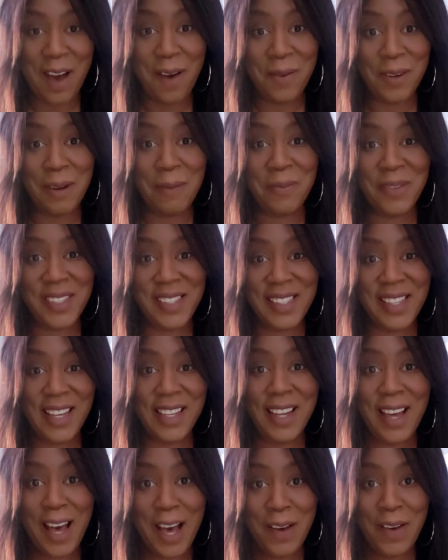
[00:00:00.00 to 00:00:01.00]
I want to
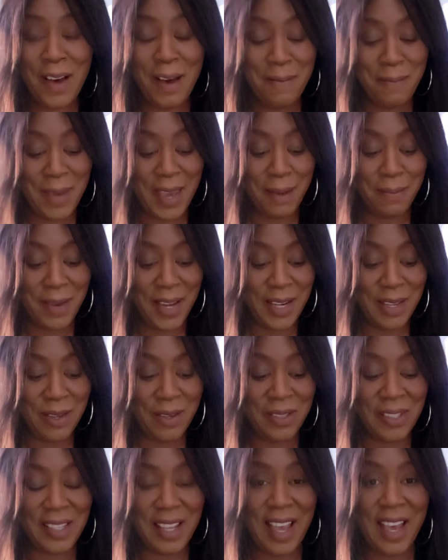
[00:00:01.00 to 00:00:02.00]
present how I'll make my
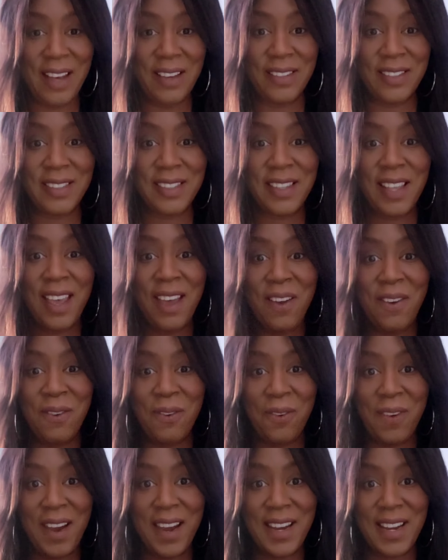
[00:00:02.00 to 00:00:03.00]
new sounds
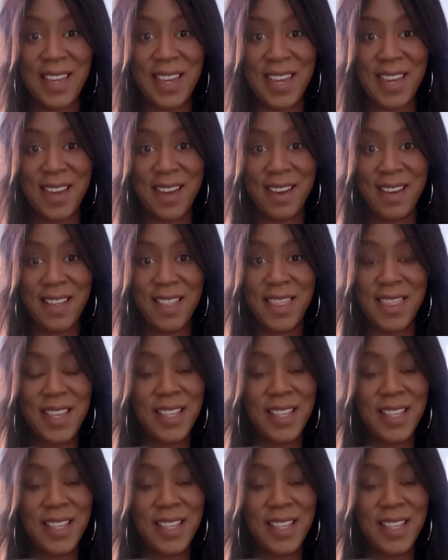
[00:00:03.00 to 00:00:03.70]
right here.